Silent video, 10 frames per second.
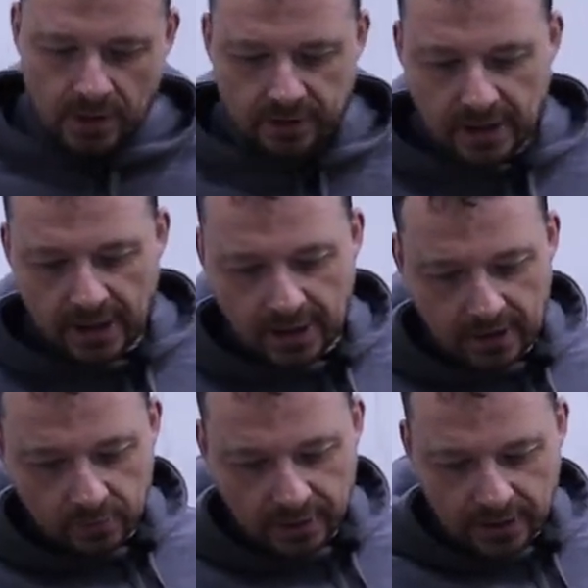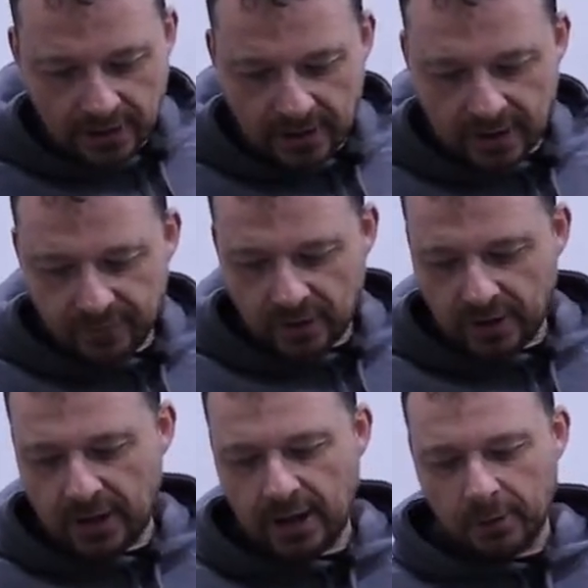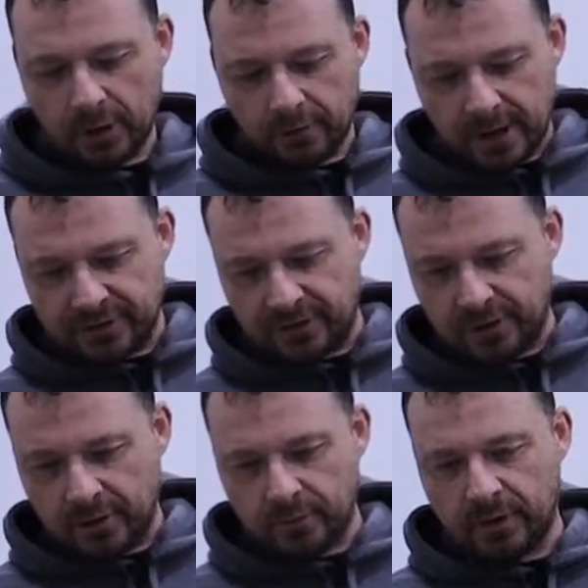And then we have a hammer arrestor.